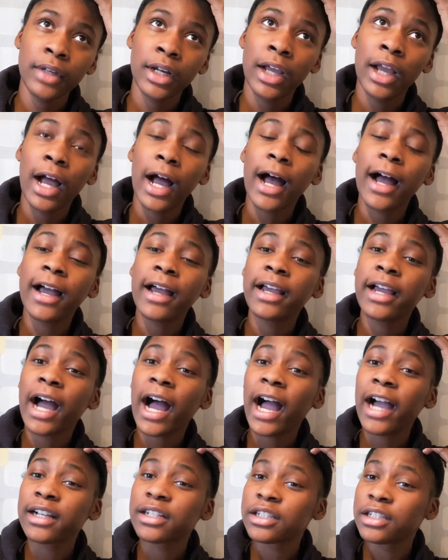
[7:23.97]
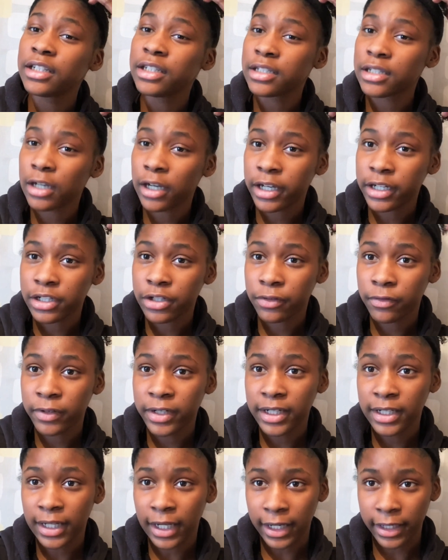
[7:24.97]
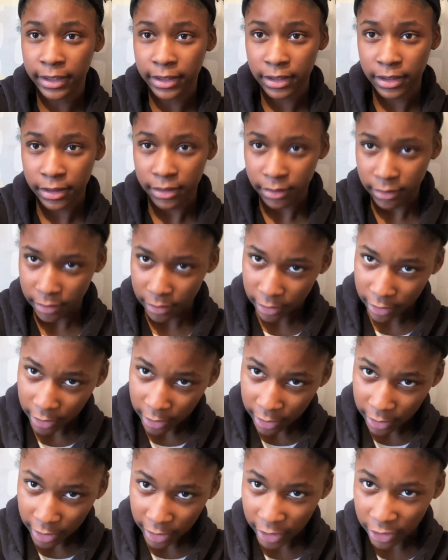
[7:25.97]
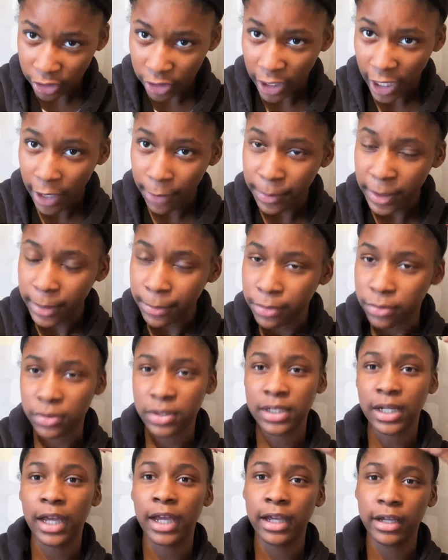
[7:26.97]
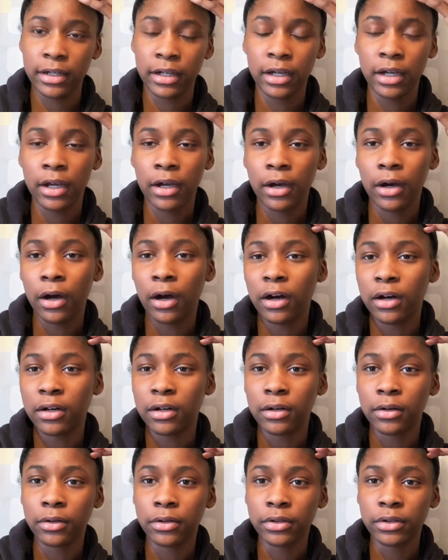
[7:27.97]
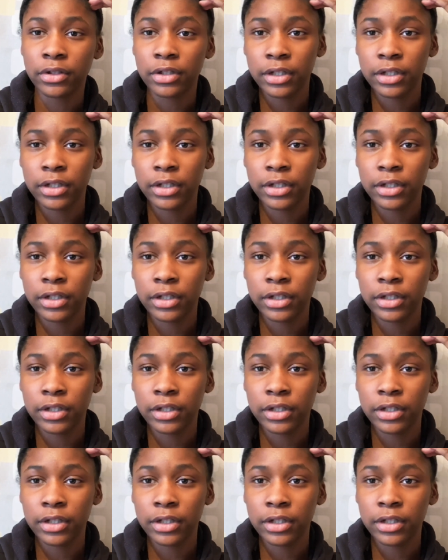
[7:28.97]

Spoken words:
I actually started to realize, I know how people say, oh,